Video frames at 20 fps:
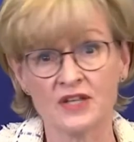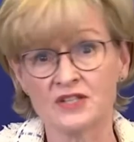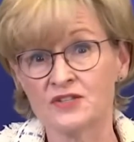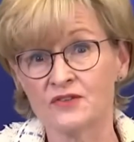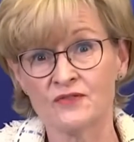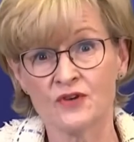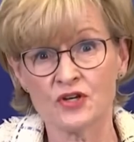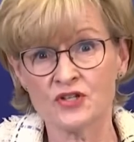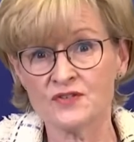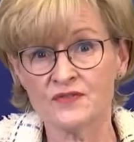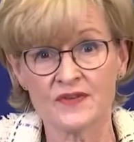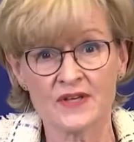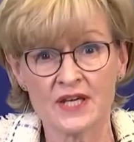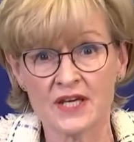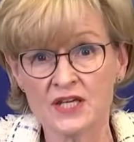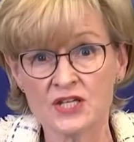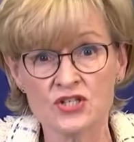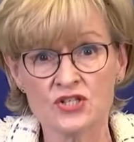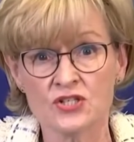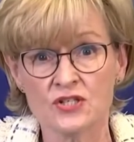a
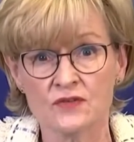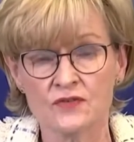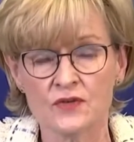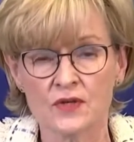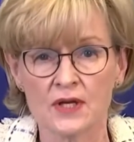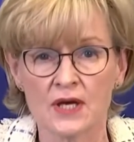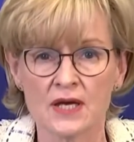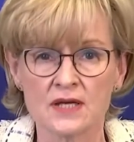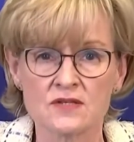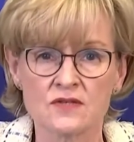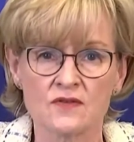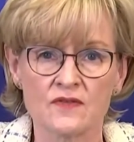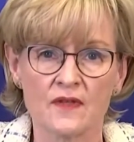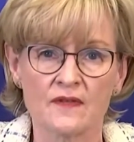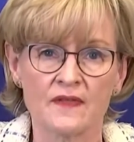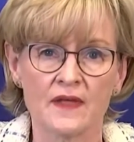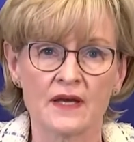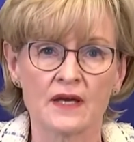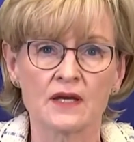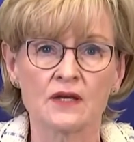diversification, if you like, so
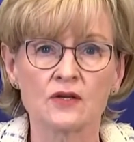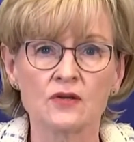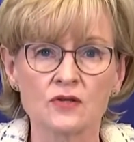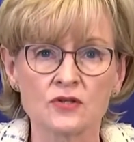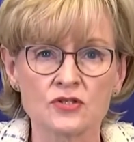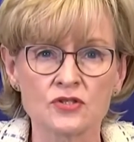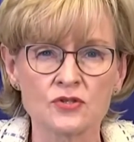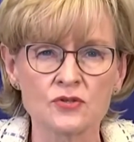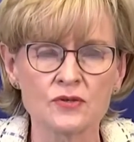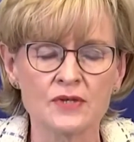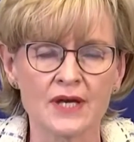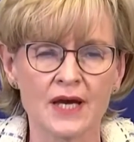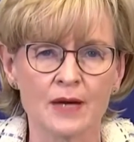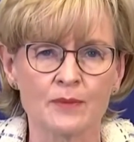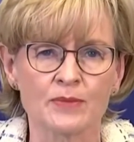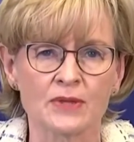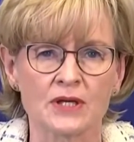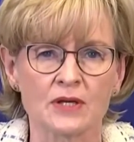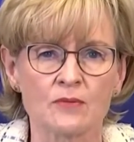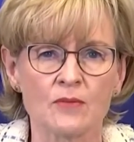that they can look to
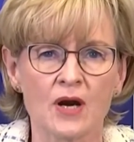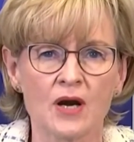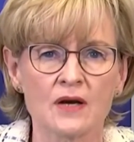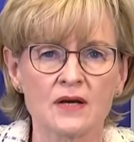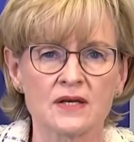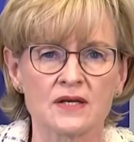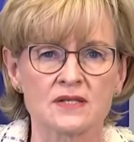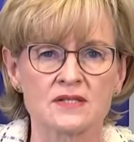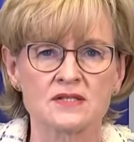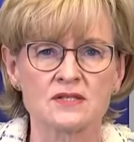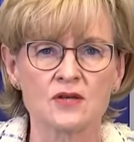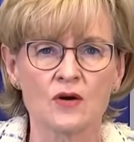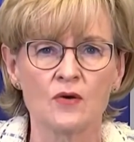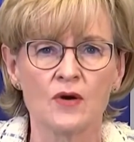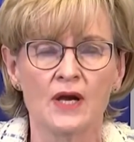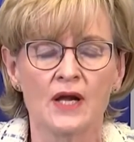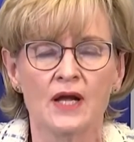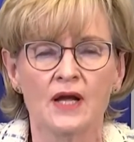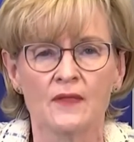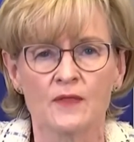capital markets.
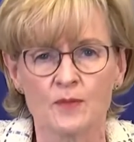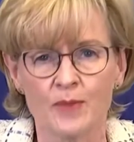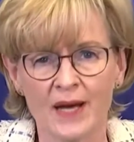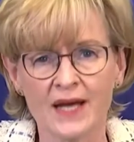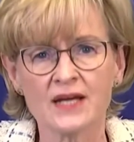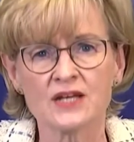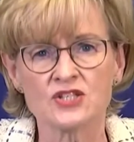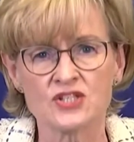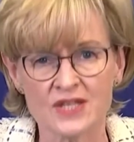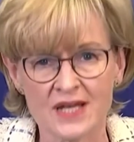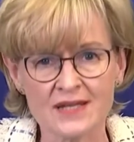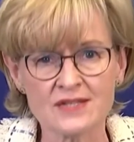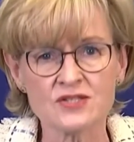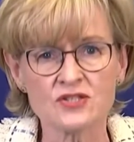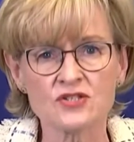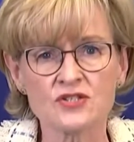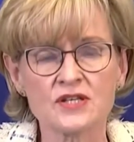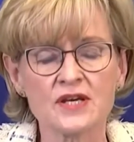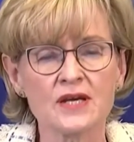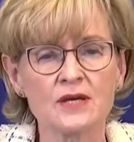So the package
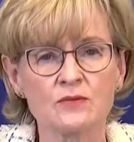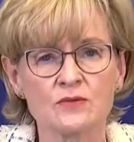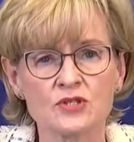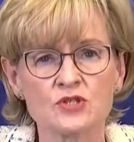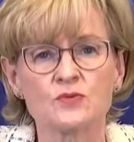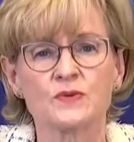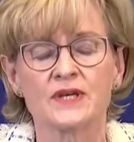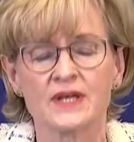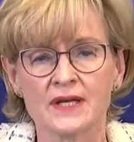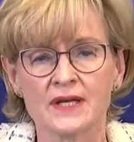yesterday, which